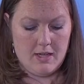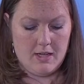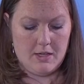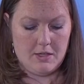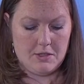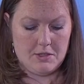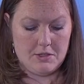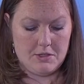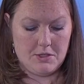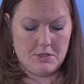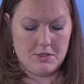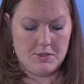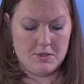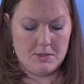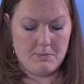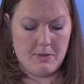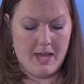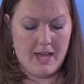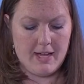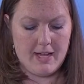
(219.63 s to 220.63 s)
It turns
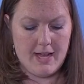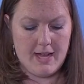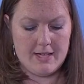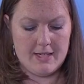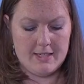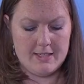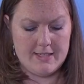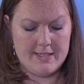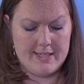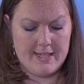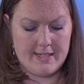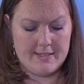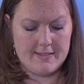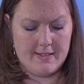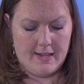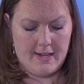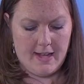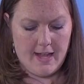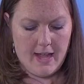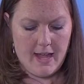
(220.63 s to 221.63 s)
back on and detects
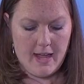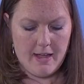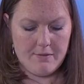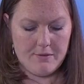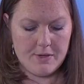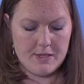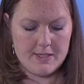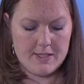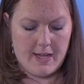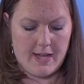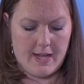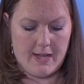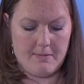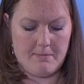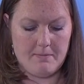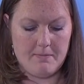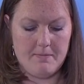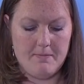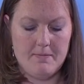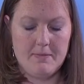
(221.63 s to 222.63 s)
it every time.
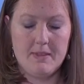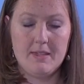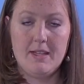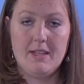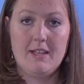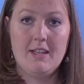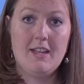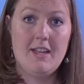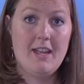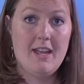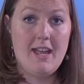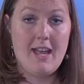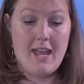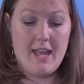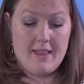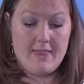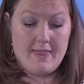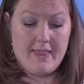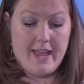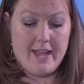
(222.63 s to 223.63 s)

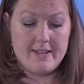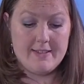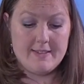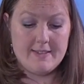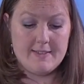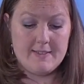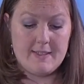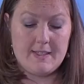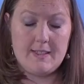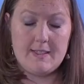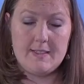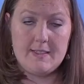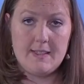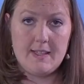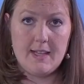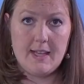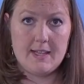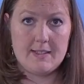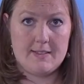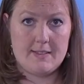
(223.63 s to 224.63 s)
And that's as
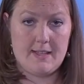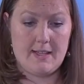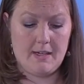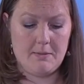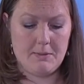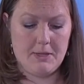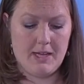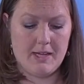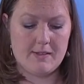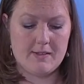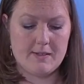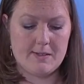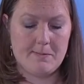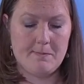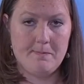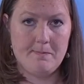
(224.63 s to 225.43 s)
easy as setup gets.